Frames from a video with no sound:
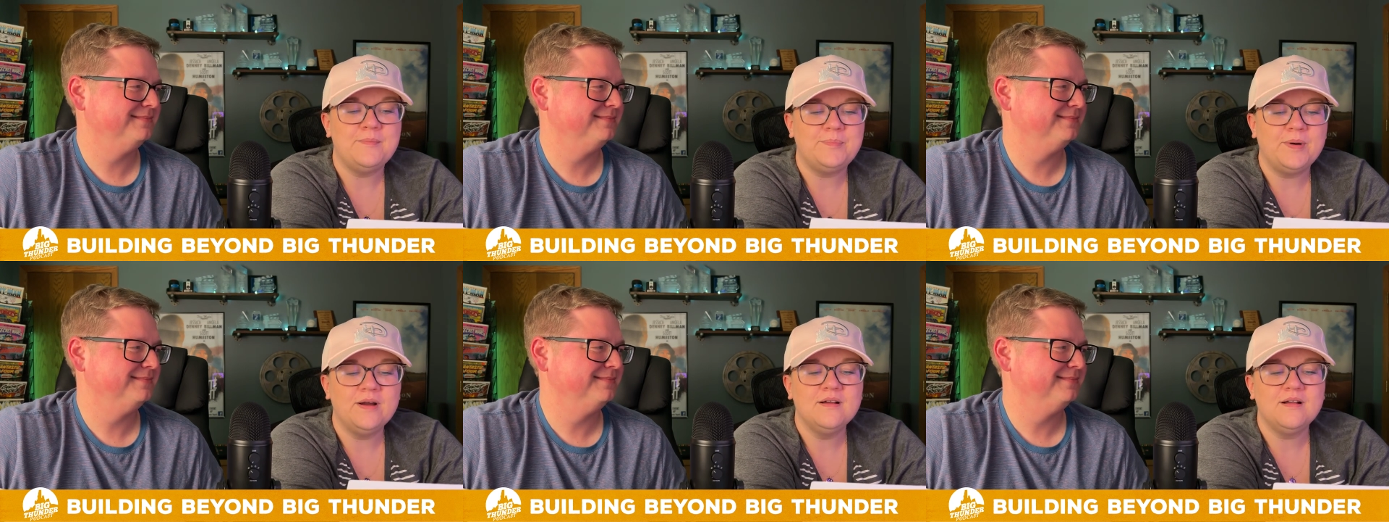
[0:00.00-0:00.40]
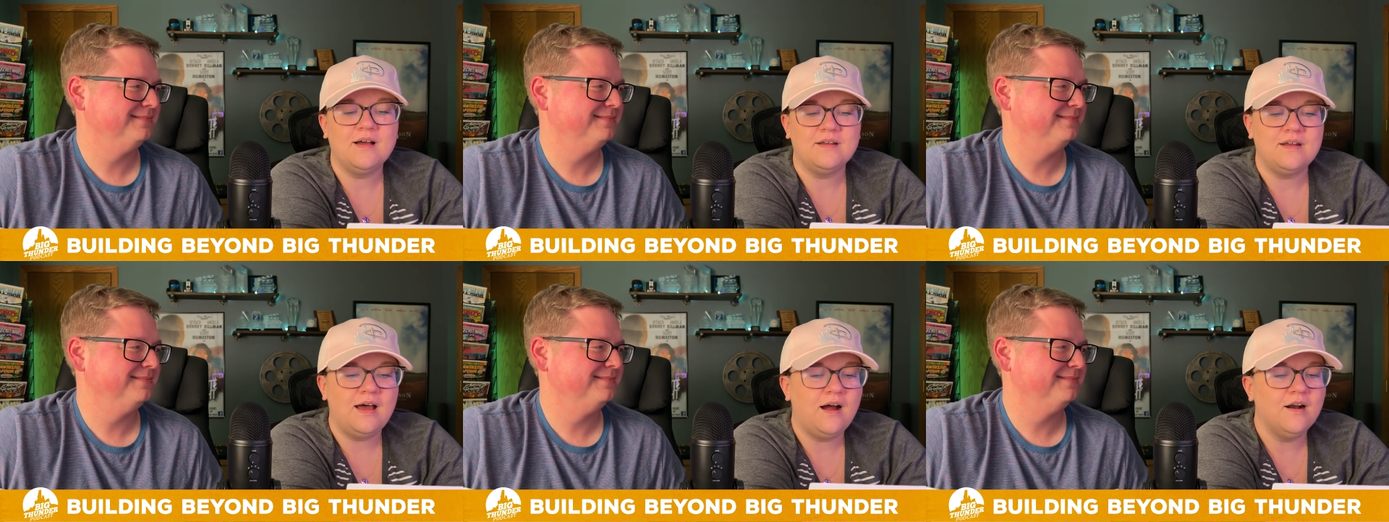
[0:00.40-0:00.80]
Speaker 1: Embark
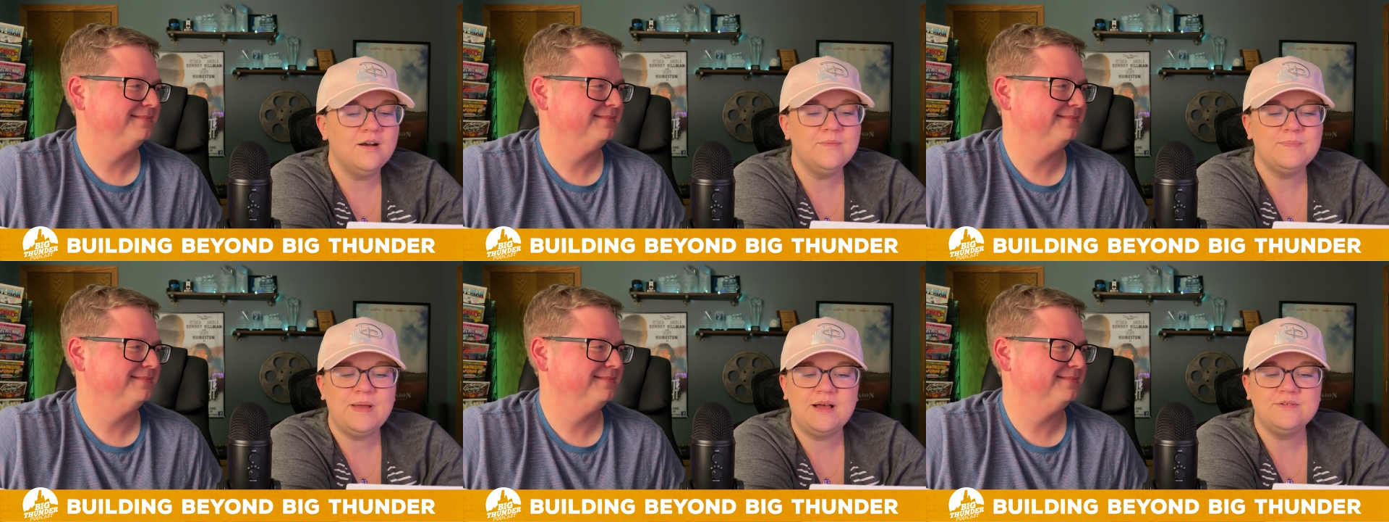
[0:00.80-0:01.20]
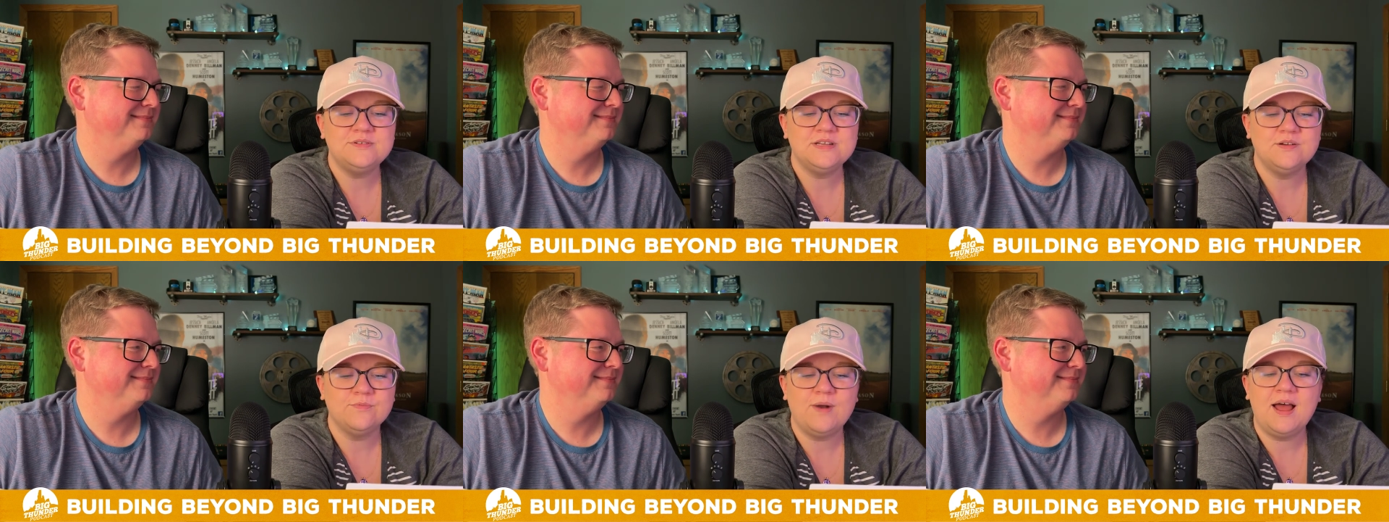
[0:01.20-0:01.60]
on heart
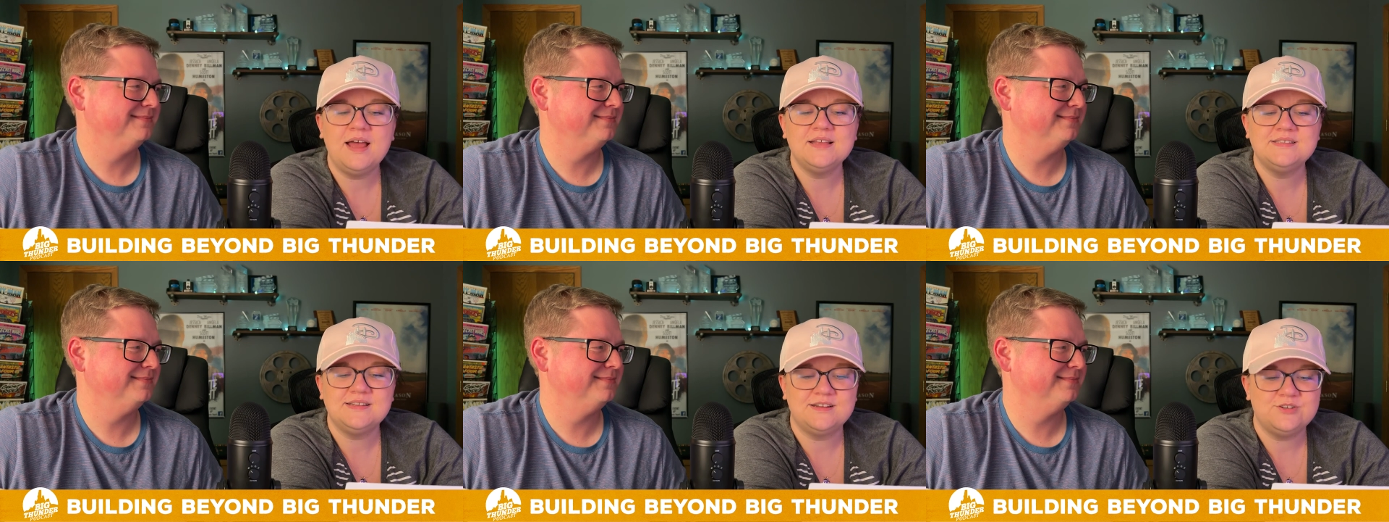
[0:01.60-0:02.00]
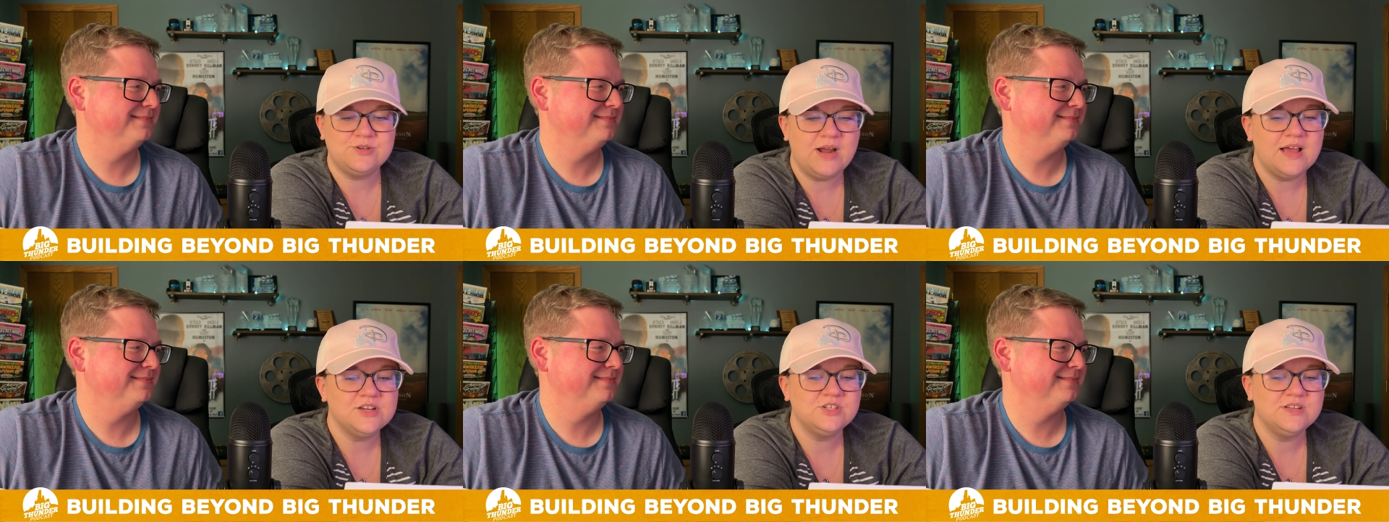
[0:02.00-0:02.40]
pounding rides and
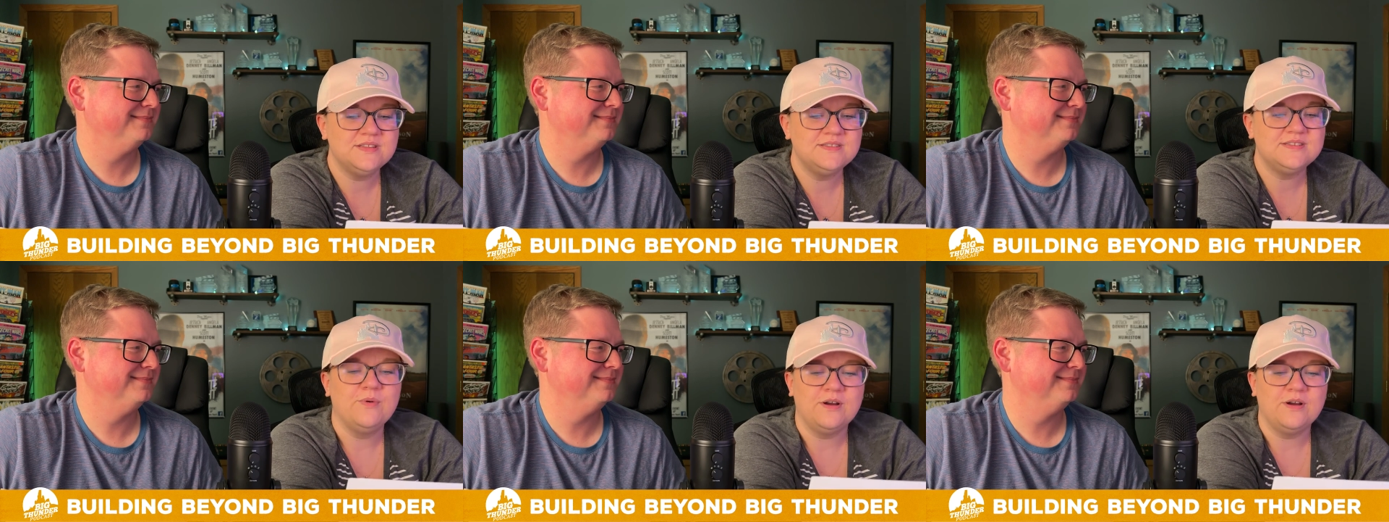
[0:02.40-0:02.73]
attractions